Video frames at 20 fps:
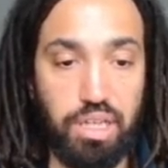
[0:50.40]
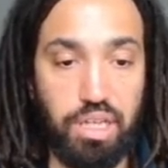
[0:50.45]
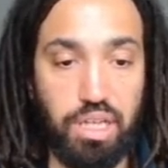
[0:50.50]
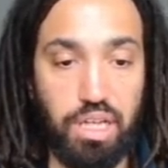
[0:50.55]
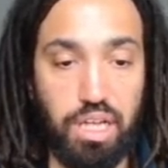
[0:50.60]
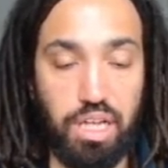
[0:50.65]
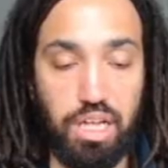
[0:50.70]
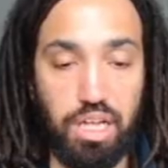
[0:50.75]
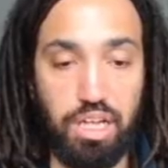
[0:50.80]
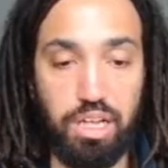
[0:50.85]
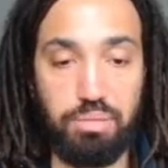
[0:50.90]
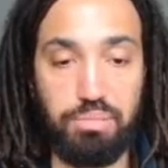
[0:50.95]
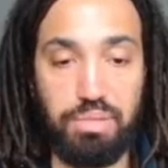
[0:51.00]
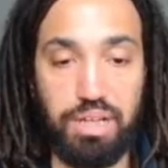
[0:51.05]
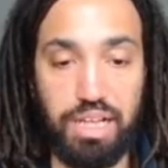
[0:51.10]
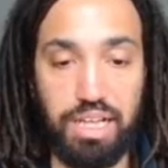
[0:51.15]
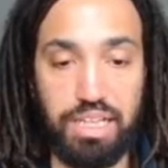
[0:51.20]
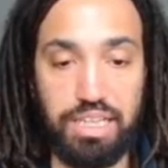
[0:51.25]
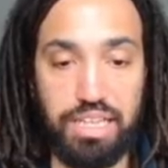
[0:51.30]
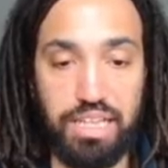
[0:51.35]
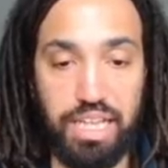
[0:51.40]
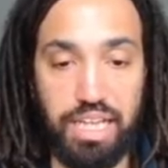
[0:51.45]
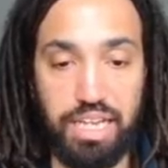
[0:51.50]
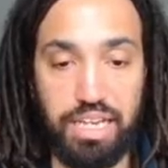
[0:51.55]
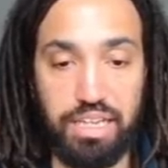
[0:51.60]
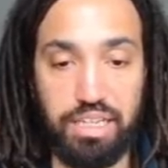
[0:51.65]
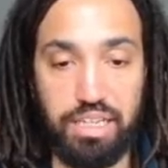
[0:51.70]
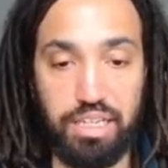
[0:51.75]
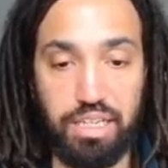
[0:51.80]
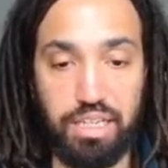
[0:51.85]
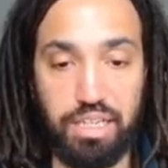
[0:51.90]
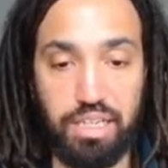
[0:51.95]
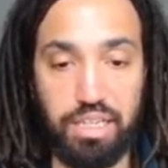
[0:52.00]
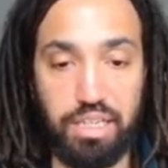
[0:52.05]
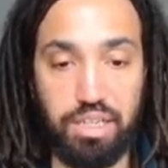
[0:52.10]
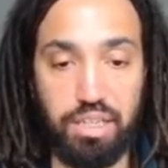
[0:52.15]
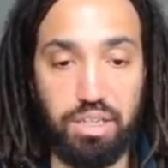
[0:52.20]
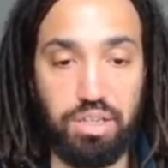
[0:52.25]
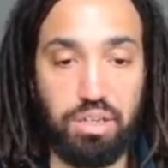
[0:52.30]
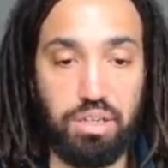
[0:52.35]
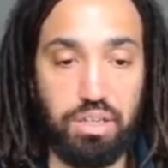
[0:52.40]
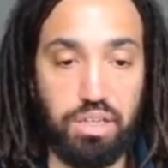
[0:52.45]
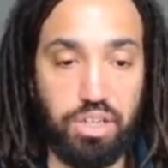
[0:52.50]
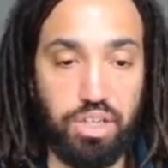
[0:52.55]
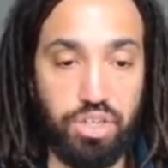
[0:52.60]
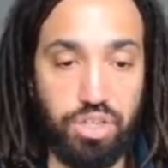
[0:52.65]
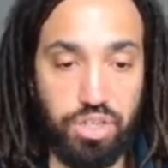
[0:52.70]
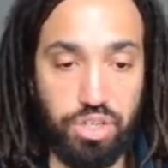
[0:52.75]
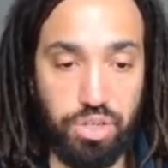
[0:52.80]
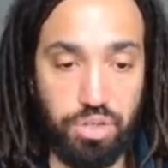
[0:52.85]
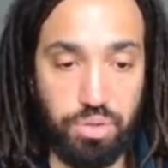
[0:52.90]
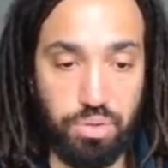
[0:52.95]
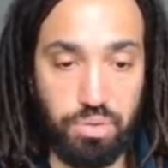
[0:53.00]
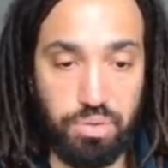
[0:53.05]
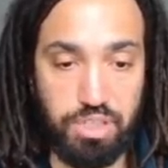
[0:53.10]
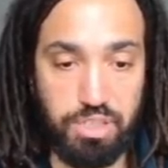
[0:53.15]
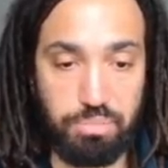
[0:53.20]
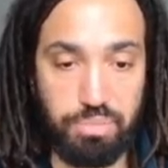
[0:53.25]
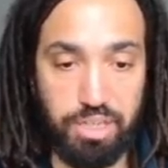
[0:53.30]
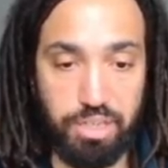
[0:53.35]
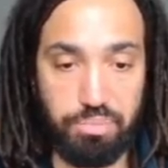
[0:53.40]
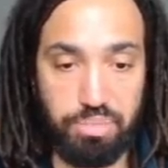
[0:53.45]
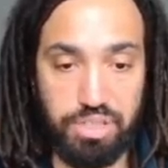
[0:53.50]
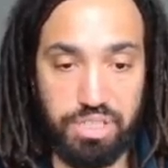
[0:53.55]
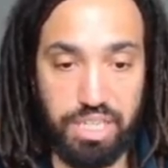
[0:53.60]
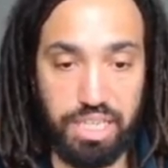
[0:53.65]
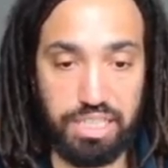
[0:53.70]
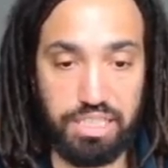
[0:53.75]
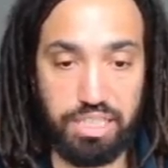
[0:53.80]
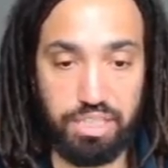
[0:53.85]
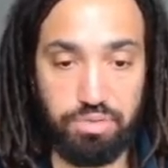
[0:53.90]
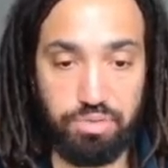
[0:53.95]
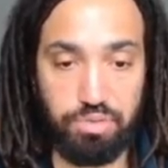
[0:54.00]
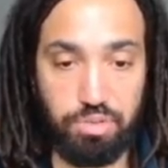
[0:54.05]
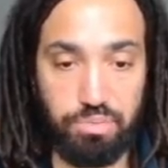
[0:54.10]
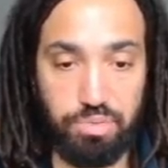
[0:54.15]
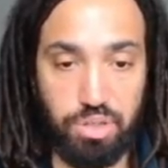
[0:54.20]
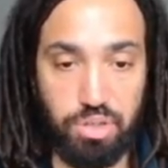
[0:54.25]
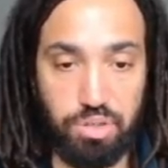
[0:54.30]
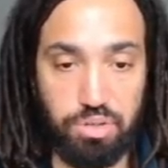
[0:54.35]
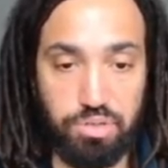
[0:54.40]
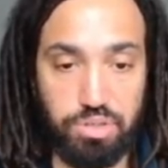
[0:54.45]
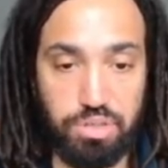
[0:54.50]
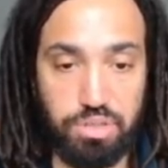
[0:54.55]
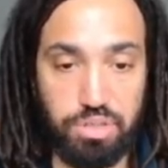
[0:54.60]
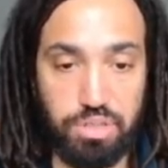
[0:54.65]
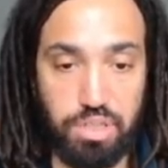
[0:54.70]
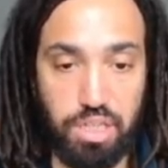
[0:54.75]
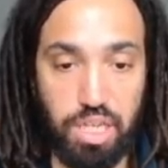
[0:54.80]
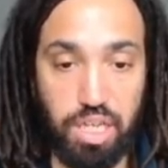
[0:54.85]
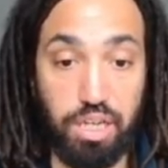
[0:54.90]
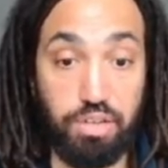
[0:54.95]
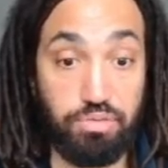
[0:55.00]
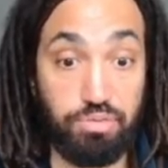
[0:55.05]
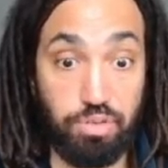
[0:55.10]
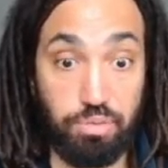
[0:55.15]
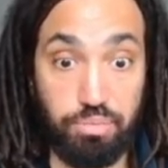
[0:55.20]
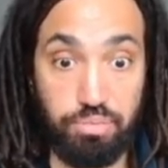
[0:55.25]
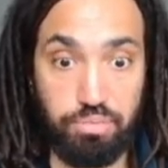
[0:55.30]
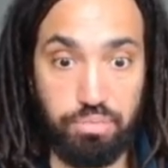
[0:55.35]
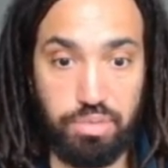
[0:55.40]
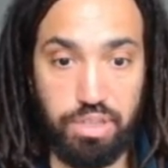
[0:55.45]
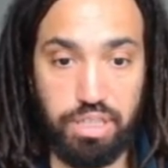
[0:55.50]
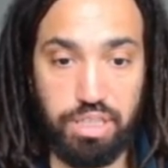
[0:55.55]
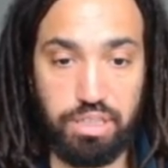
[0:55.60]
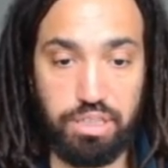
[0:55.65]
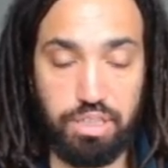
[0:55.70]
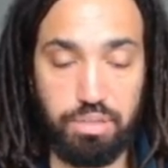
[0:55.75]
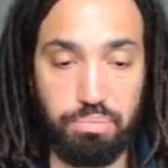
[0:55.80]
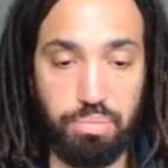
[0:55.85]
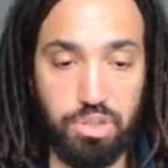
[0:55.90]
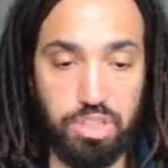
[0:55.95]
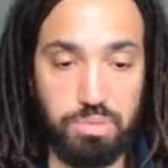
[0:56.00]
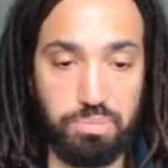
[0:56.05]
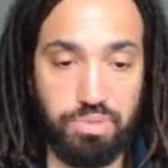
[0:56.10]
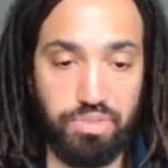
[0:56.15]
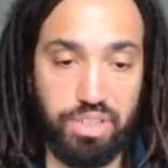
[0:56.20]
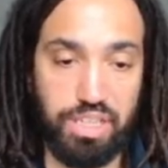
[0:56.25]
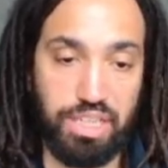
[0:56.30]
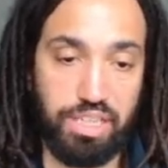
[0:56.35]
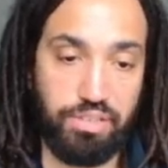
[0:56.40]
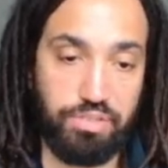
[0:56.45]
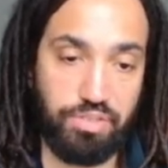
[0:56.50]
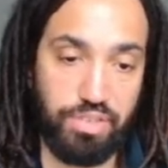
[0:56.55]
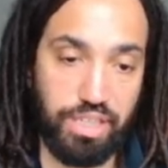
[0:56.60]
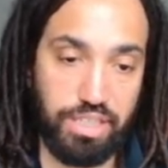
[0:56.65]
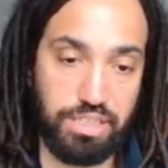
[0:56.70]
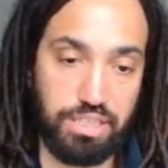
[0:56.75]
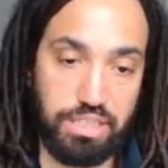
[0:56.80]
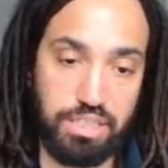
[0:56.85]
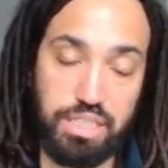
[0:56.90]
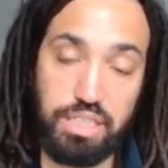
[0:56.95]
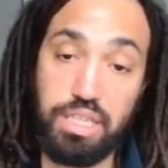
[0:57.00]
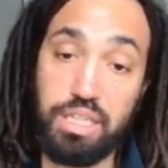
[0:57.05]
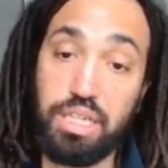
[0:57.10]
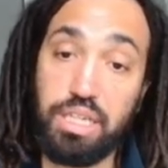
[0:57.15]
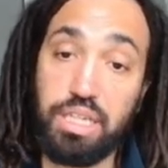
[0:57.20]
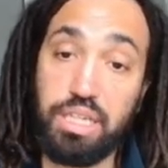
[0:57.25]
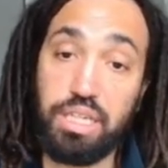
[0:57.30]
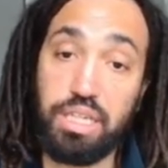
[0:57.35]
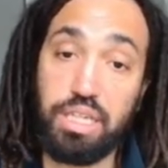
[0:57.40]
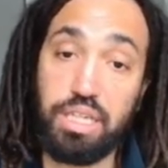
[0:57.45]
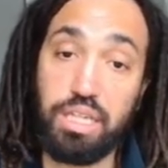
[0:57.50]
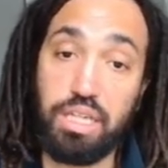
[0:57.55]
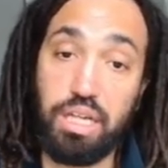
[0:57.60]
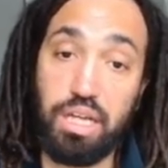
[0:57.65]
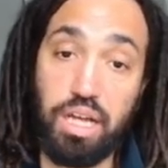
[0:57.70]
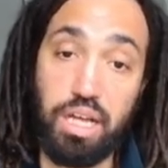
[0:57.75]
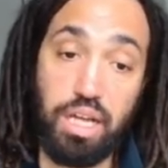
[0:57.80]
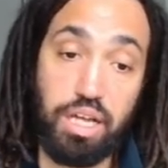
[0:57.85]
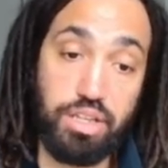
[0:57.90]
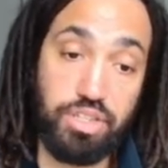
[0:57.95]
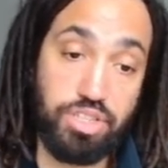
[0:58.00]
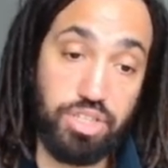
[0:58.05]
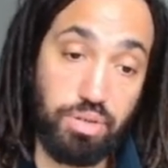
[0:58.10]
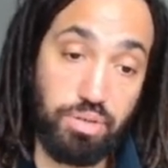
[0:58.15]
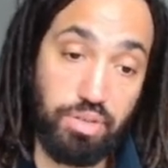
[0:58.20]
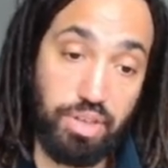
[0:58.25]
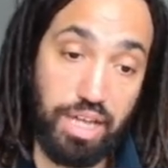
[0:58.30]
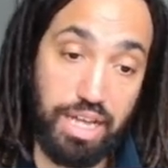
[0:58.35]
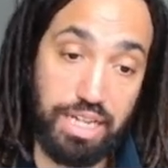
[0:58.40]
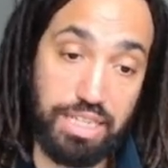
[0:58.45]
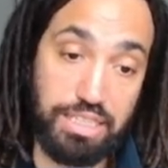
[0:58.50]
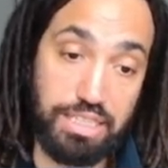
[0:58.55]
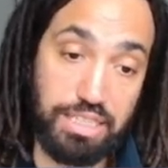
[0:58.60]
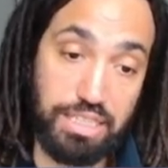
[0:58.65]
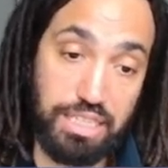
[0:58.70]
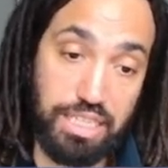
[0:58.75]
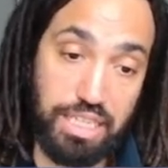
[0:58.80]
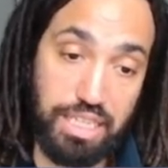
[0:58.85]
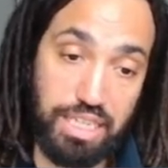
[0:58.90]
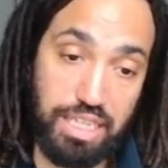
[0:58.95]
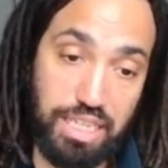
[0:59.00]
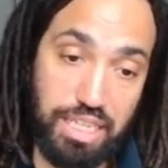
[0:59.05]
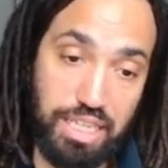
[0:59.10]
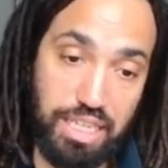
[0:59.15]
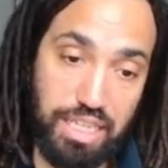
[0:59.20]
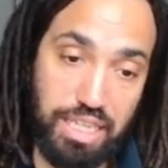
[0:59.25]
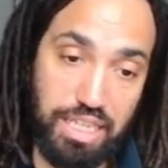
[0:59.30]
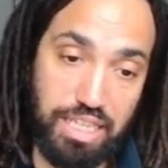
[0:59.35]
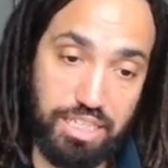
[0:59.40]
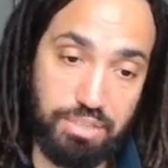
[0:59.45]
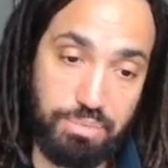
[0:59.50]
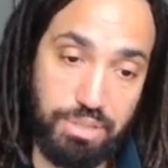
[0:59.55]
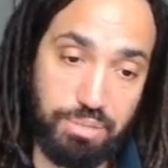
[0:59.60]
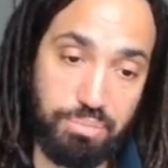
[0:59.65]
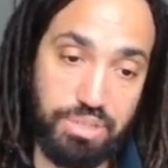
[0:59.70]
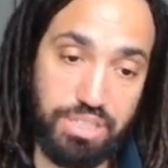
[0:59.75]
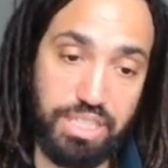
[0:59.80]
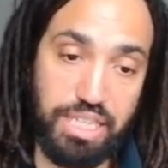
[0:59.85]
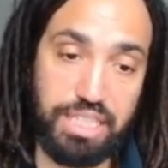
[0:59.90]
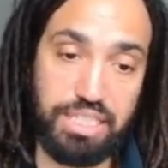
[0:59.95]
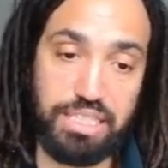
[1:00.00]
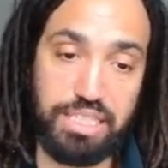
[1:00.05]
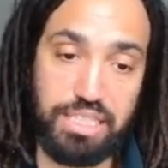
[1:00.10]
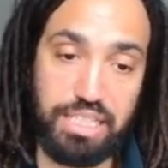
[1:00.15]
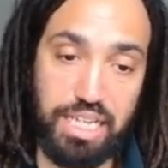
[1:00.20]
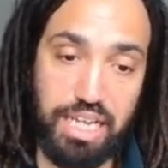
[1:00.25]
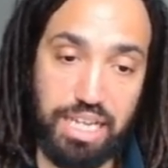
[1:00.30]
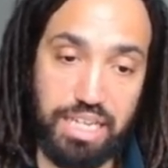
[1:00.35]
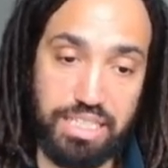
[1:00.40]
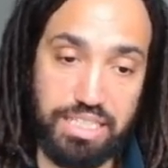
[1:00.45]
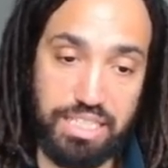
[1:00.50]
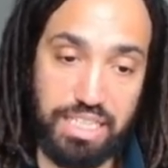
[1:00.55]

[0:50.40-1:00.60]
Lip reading: And then Q is being projected from the from the bottom of the cliff face. So that is being projected at